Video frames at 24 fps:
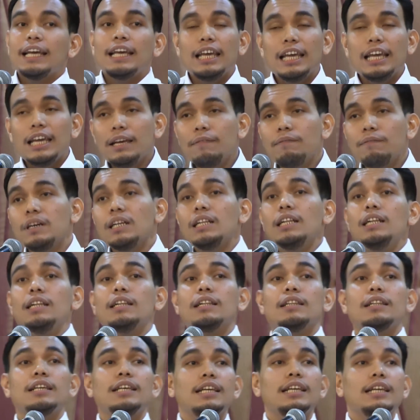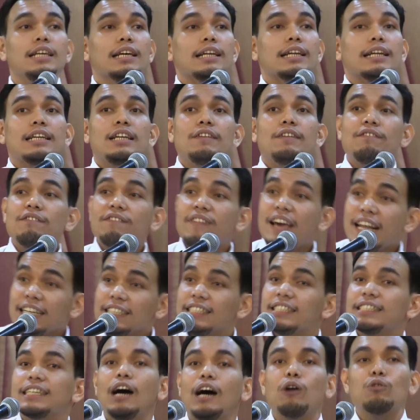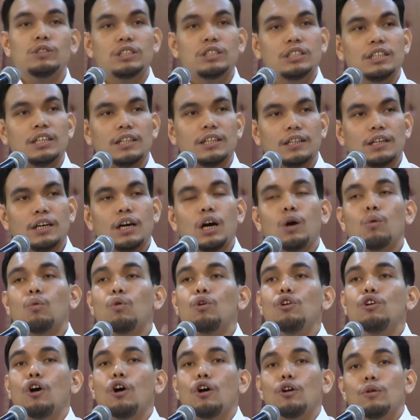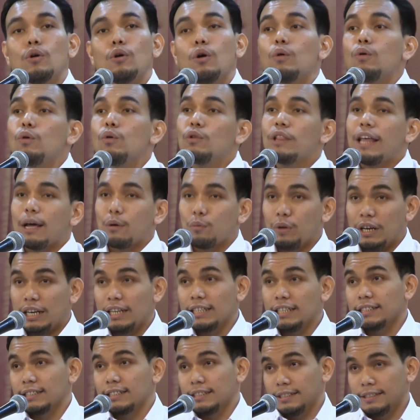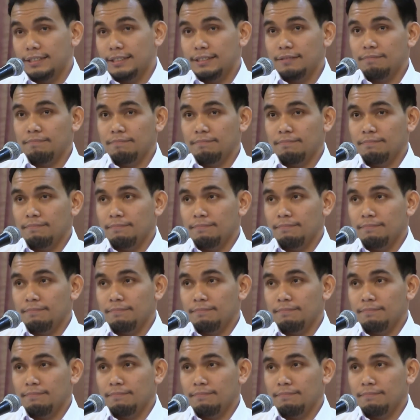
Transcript: Even the defense counsel would not know who that witness is.